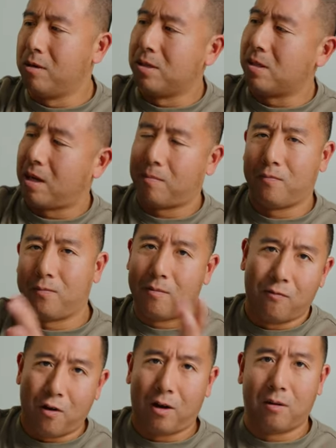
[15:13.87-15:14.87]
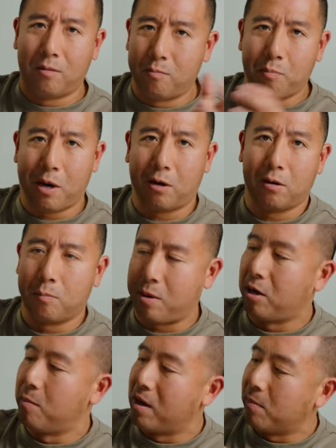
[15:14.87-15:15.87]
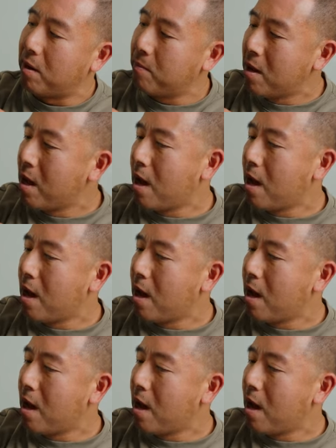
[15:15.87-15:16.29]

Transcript: There's like very bare minimum.